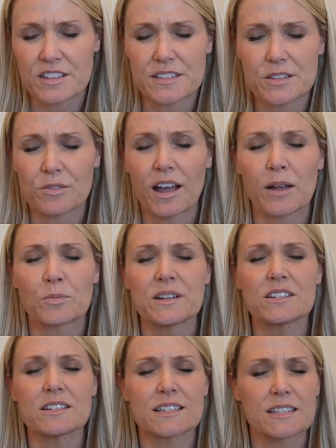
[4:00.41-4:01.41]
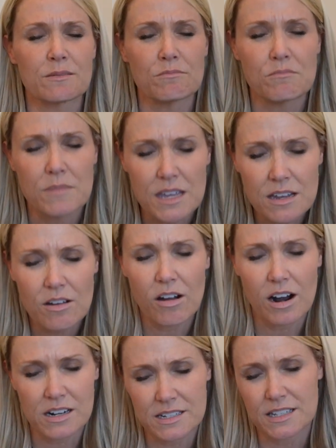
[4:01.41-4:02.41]
And so, God, we just submit
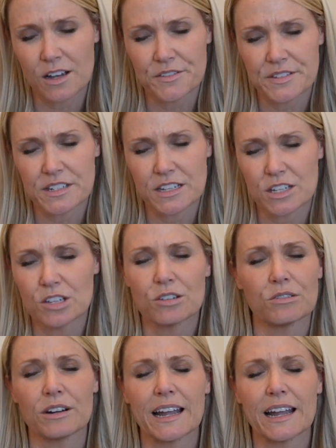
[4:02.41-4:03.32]
ourselves to you.